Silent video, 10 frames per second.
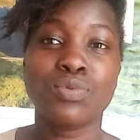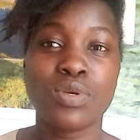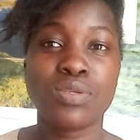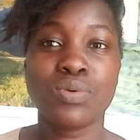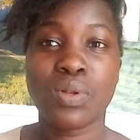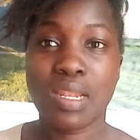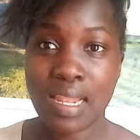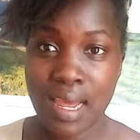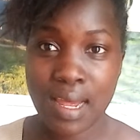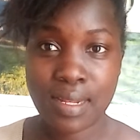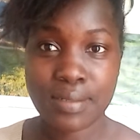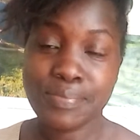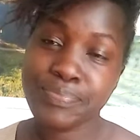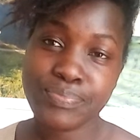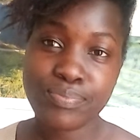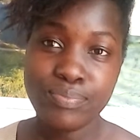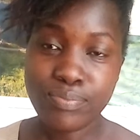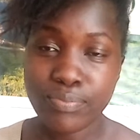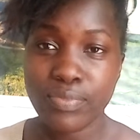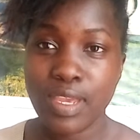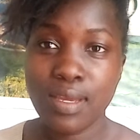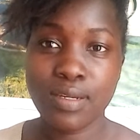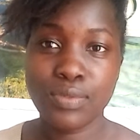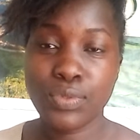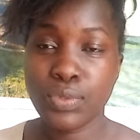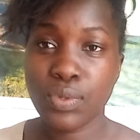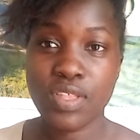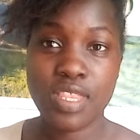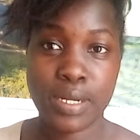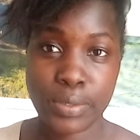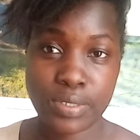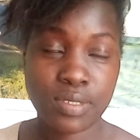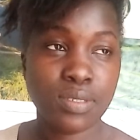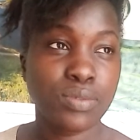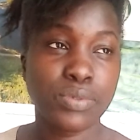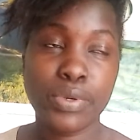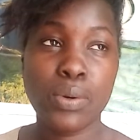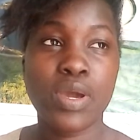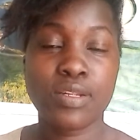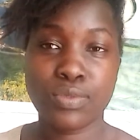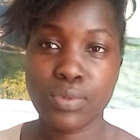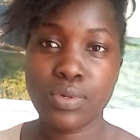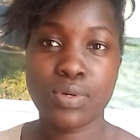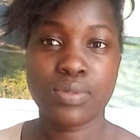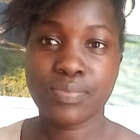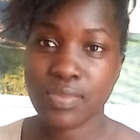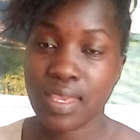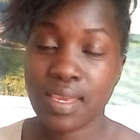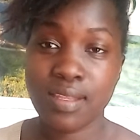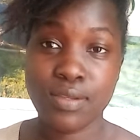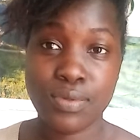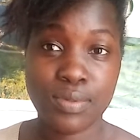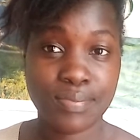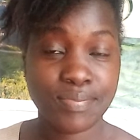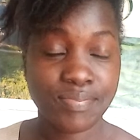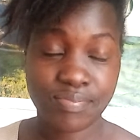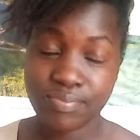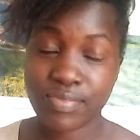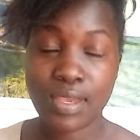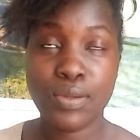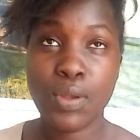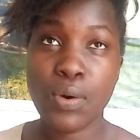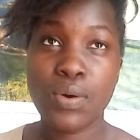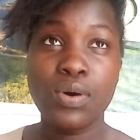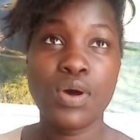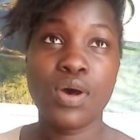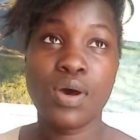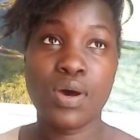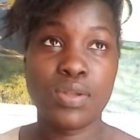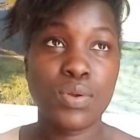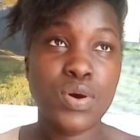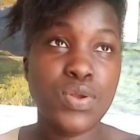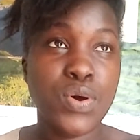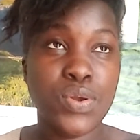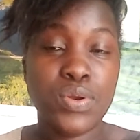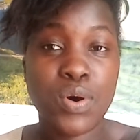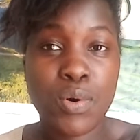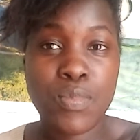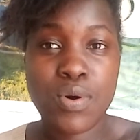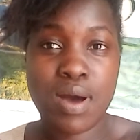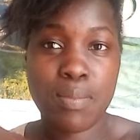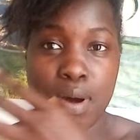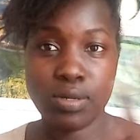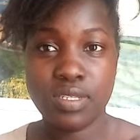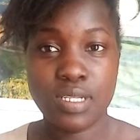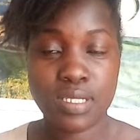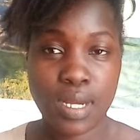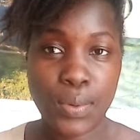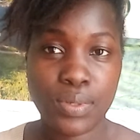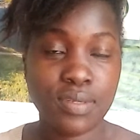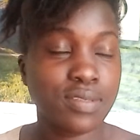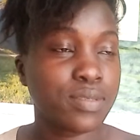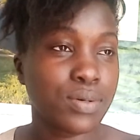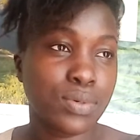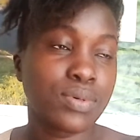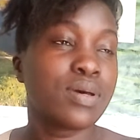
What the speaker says: when you learn to know the roads, to know where to go, and know more about the town. So